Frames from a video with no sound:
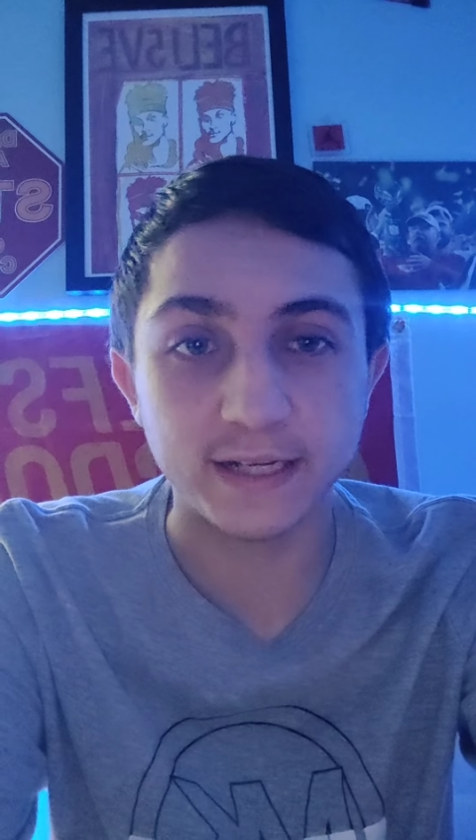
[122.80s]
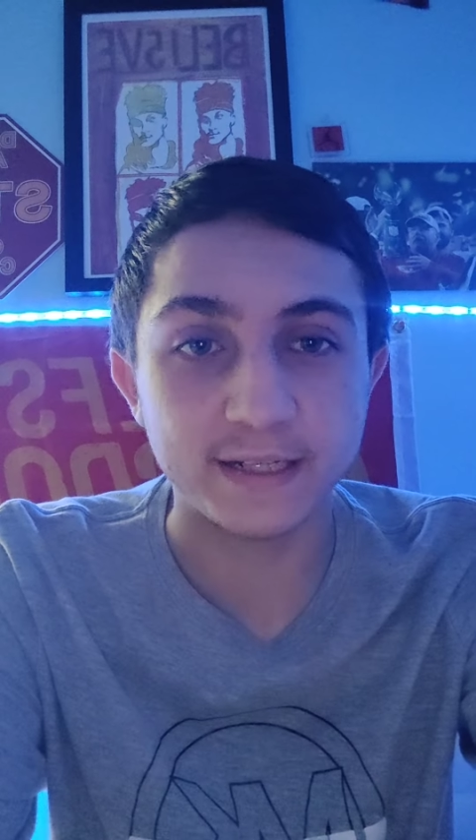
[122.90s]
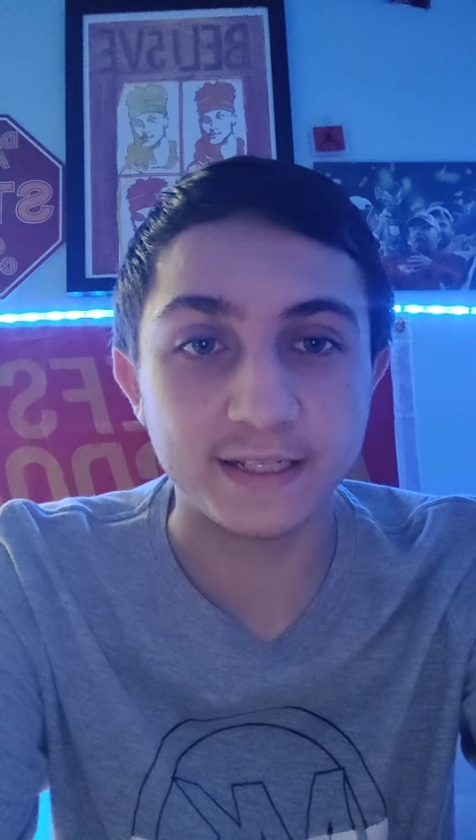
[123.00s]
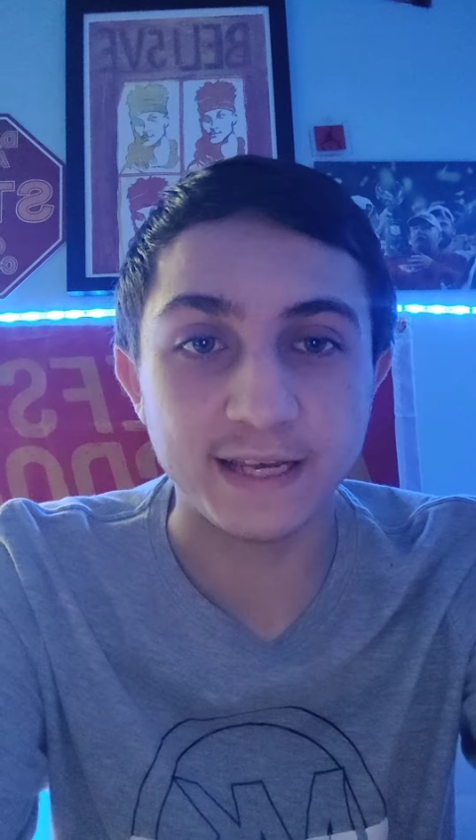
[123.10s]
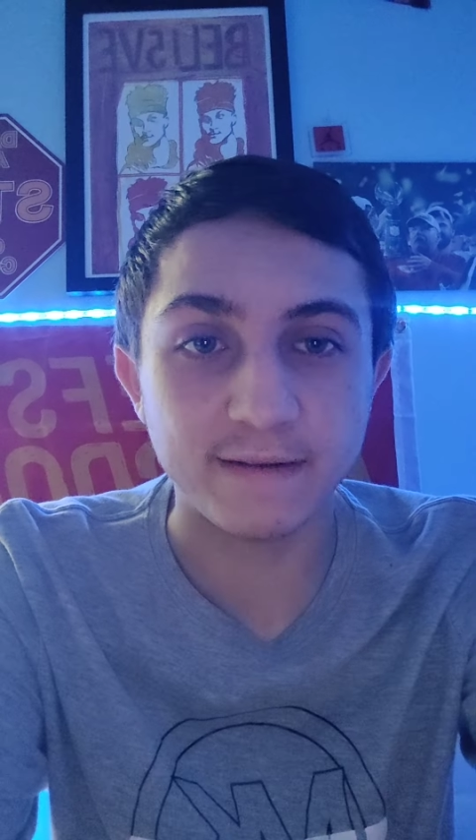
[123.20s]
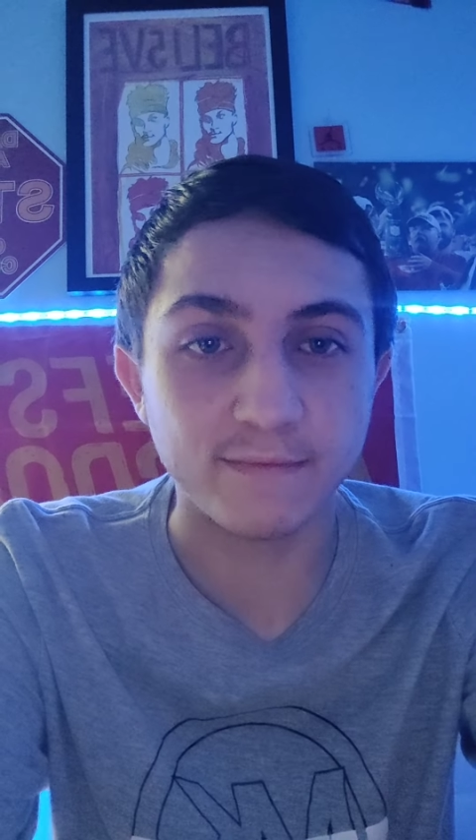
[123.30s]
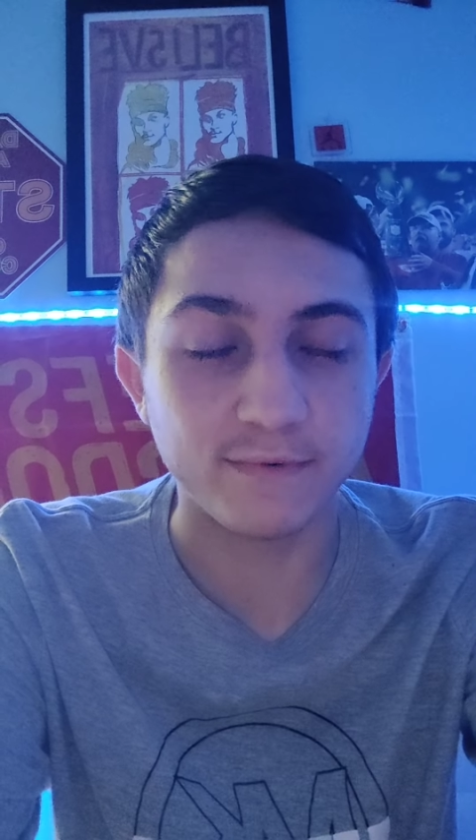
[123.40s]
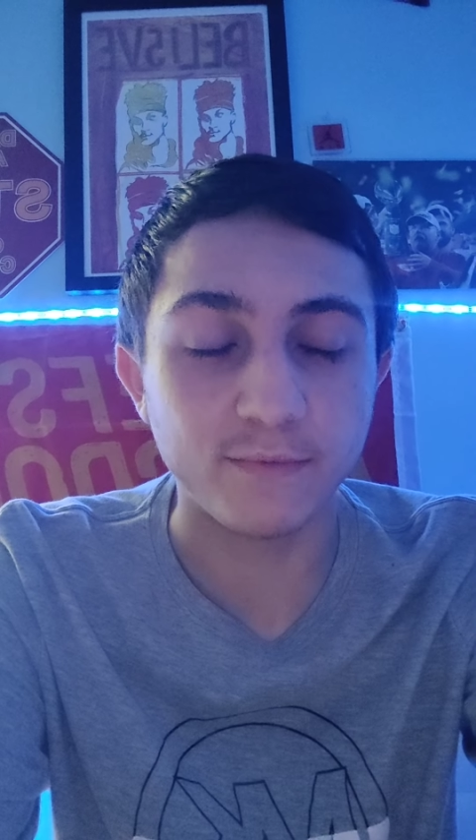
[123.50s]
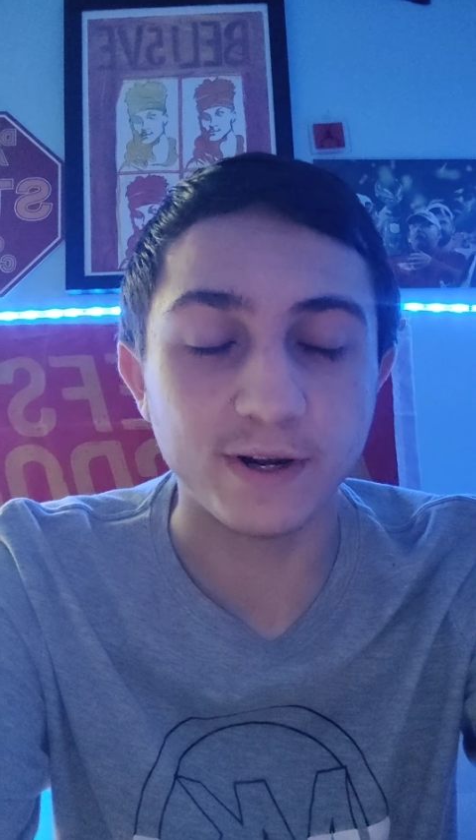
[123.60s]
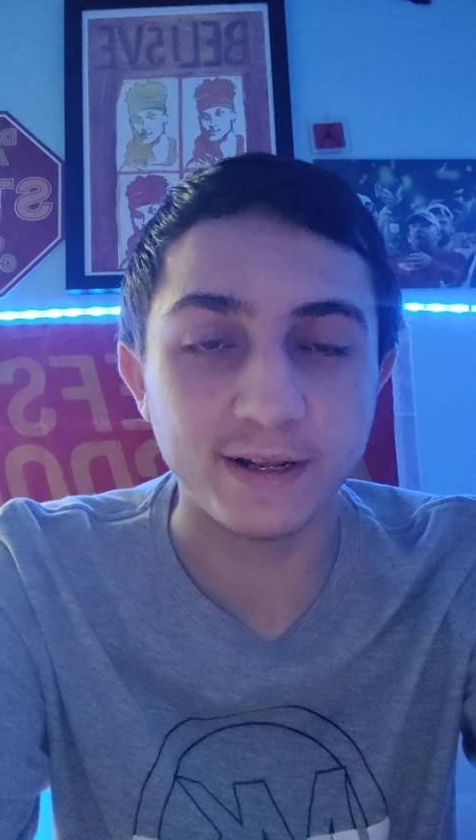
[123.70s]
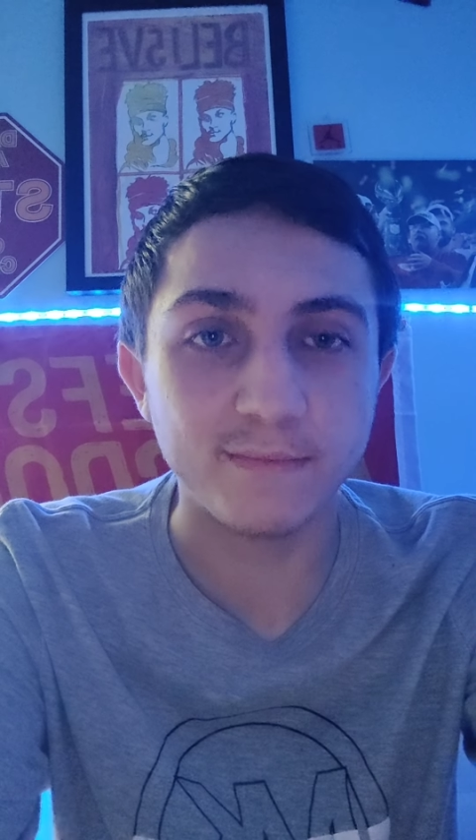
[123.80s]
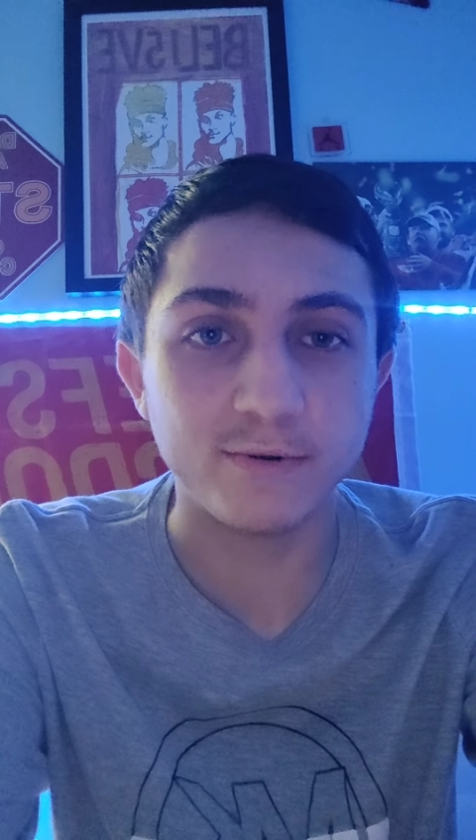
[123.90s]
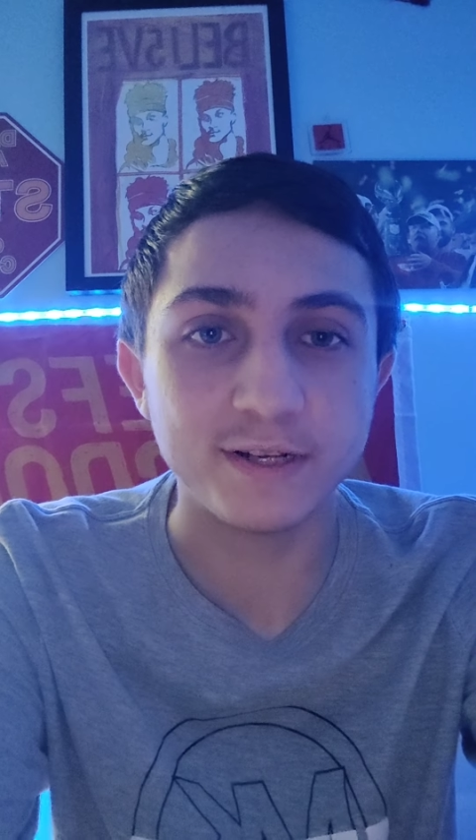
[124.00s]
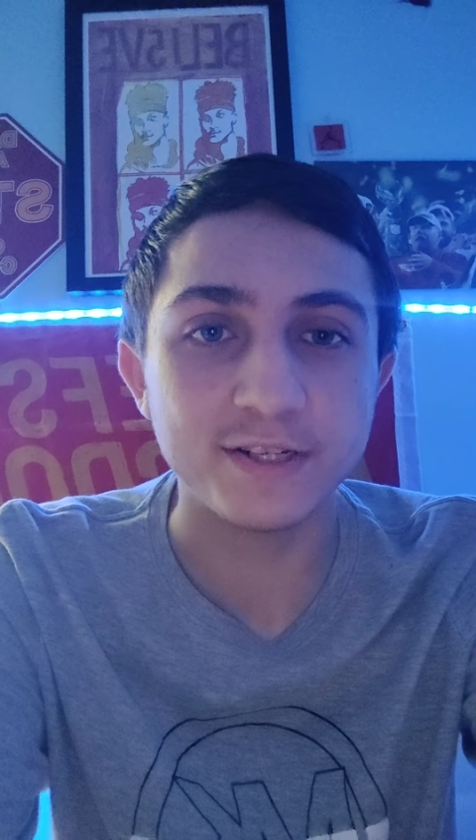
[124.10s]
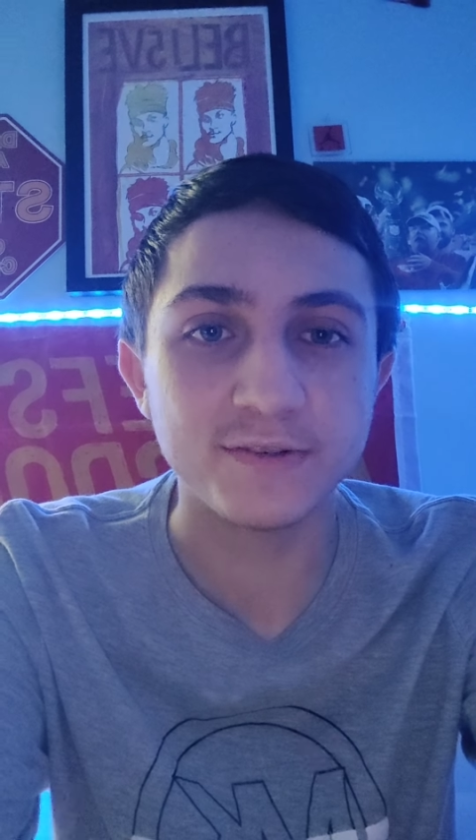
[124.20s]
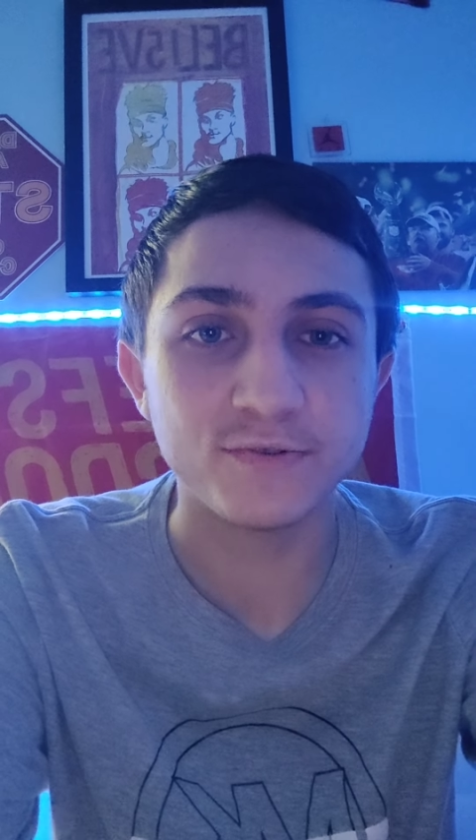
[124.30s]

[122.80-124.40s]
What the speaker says: I said, for what he brings you,